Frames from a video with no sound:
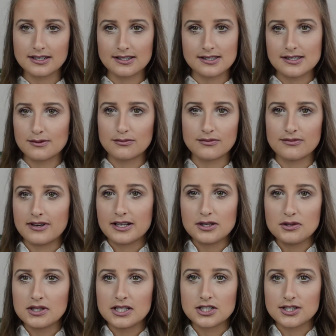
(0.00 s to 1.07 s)
it's some
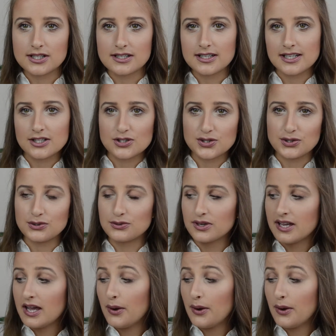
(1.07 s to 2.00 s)
regulation issue.